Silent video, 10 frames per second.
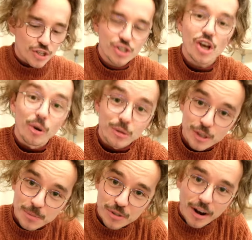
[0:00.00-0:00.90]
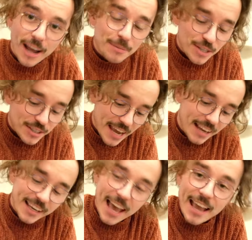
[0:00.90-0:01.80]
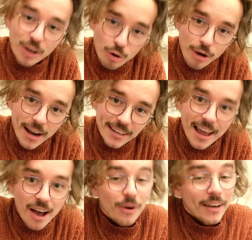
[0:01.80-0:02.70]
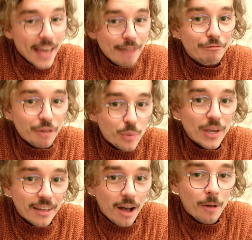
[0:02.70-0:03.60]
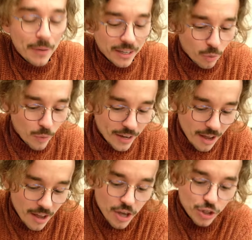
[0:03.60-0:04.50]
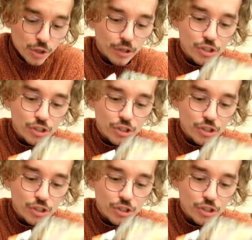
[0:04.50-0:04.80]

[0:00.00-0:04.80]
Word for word: So subscribe to Daily Halo right now, and every week I'll pick a winner. You can